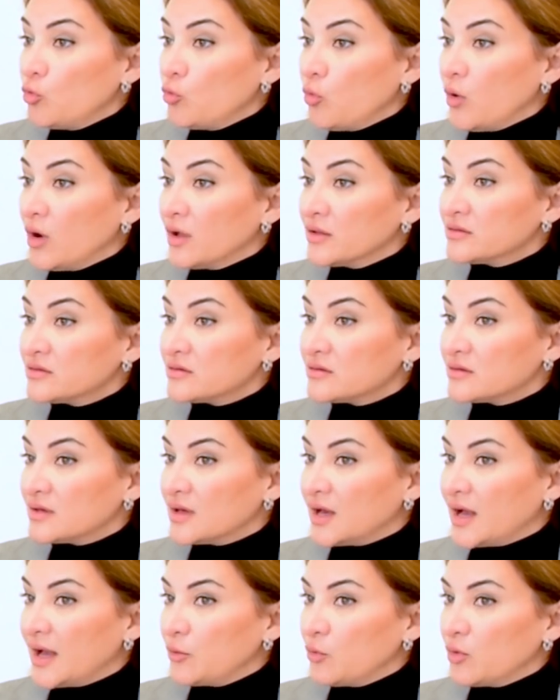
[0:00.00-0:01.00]
want,
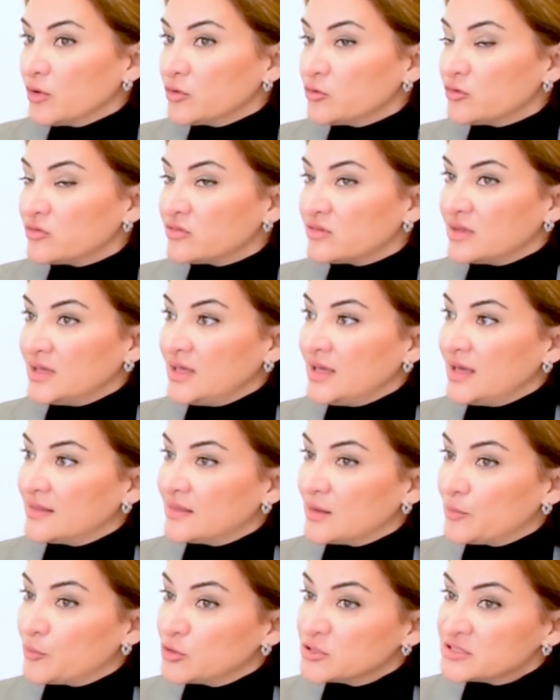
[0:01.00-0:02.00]
I want to see
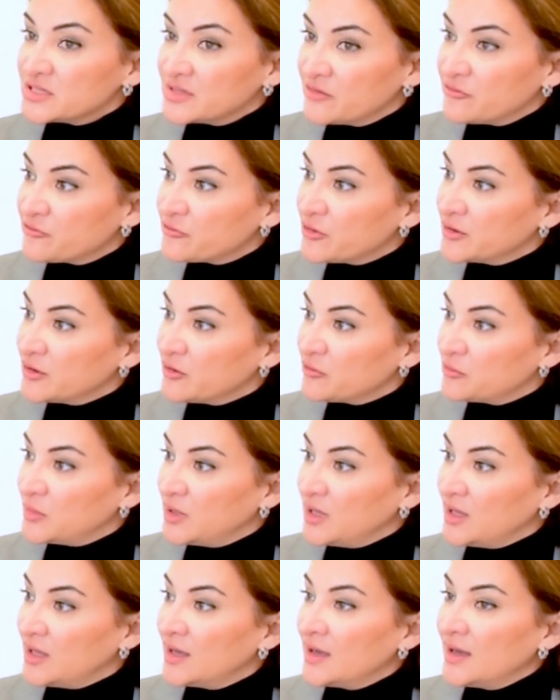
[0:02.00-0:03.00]
in the person in front of
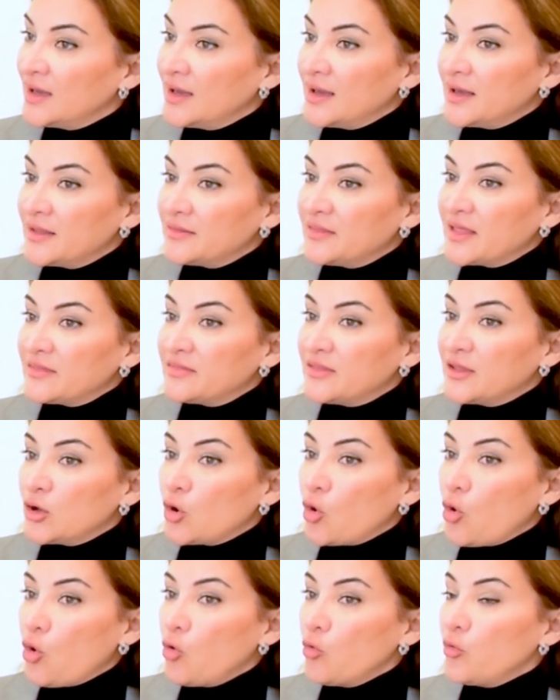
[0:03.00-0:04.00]
me that they
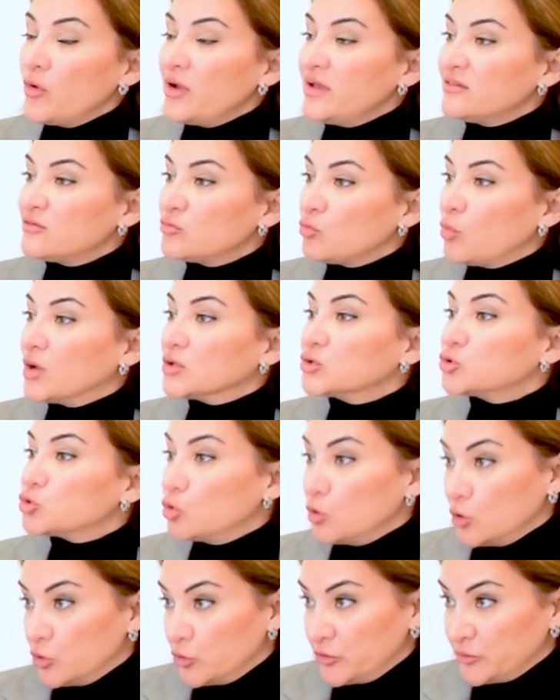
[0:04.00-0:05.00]
always want
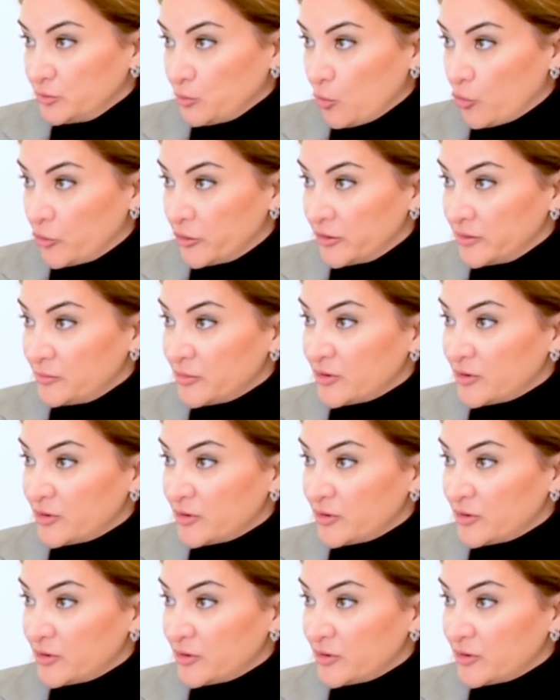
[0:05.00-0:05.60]
to learn more.